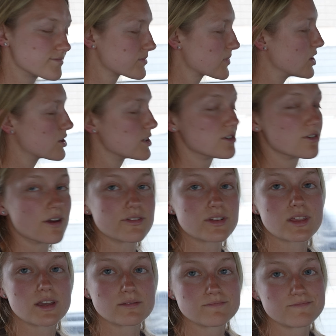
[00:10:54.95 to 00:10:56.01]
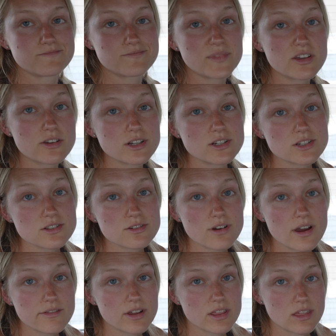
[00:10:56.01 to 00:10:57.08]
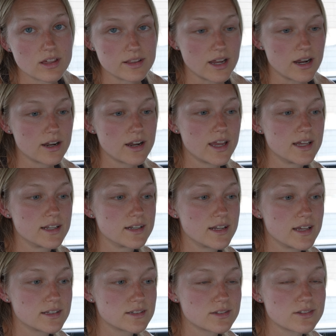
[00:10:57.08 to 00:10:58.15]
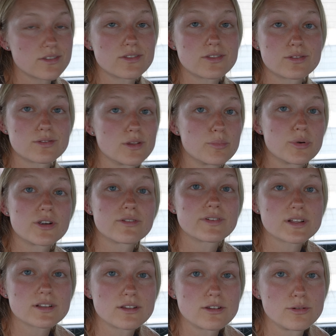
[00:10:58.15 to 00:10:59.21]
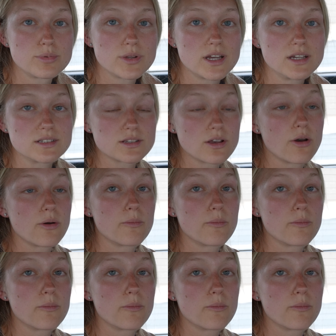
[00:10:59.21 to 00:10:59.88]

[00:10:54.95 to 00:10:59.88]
You can do everything. You can just do everything there, and it's the perfect little place